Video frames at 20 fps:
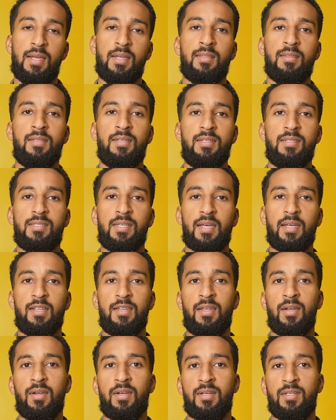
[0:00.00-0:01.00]
These
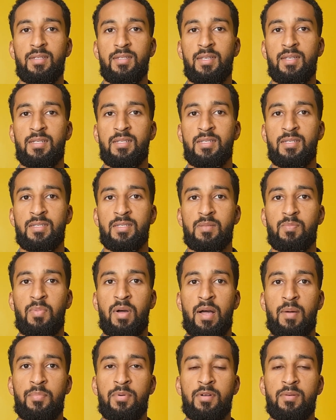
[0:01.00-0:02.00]
secondary conditions
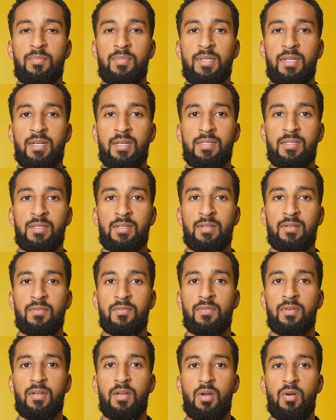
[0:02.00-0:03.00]
pop up because of
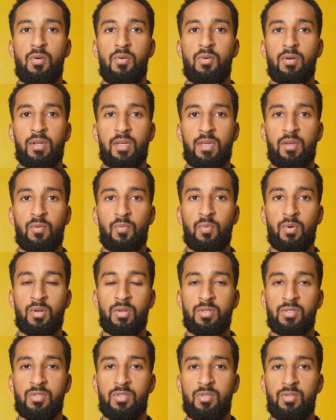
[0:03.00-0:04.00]
or get
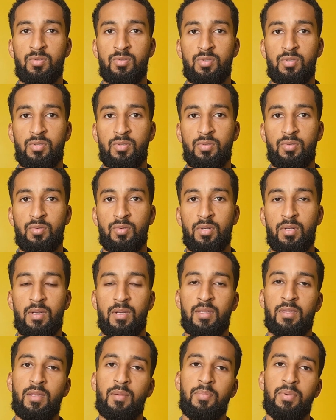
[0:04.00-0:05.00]
worse due to
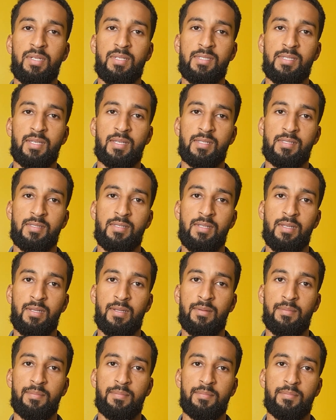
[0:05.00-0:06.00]
the PTSD.
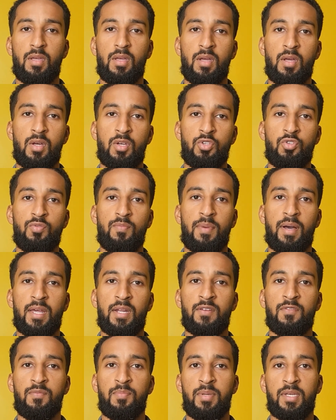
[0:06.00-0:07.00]
You might
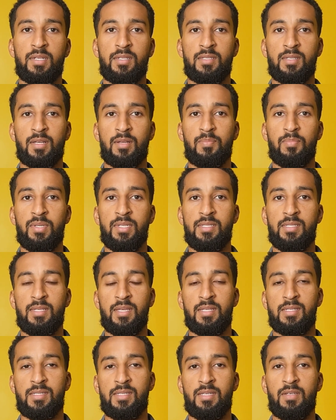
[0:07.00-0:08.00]
have picked up
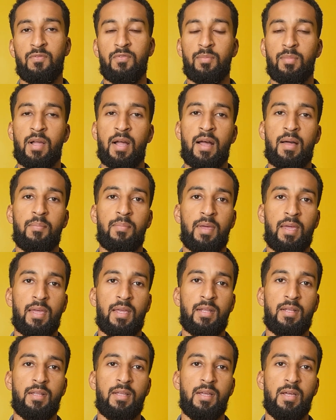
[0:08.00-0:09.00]
PTSD from combat,
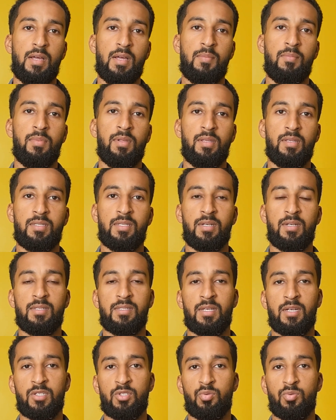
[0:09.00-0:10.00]
military
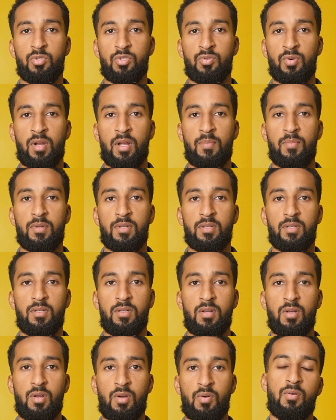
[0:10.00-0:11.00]
sexual trauma,
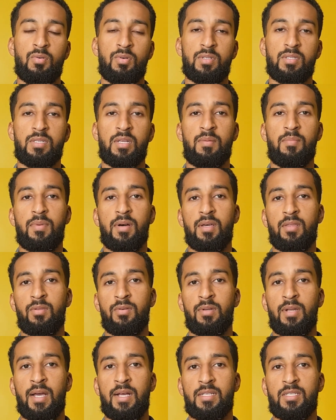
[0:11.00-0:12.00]
or some other
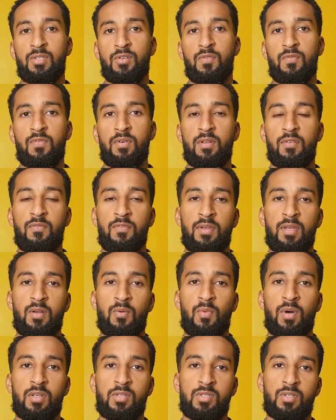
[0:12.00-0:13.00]
not so fun event
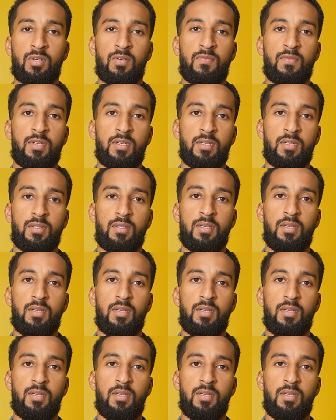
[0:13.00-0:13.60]
while serving,